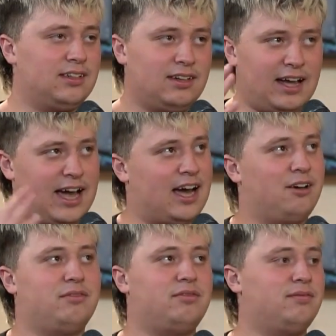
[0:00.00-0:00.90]

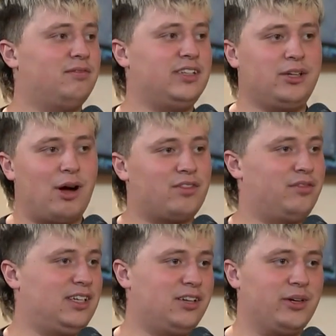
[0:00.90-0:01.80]
have video after
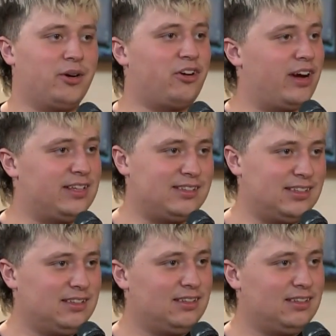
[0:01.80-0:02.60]
video go crazy